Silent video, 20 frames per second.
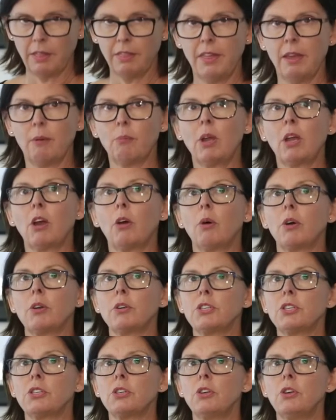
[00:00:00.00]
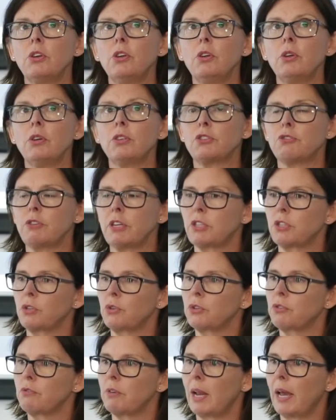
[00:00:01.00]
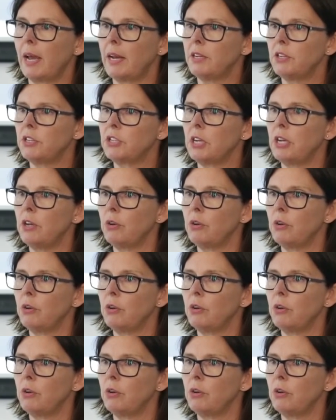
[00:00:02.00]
Then we go on to stressors related to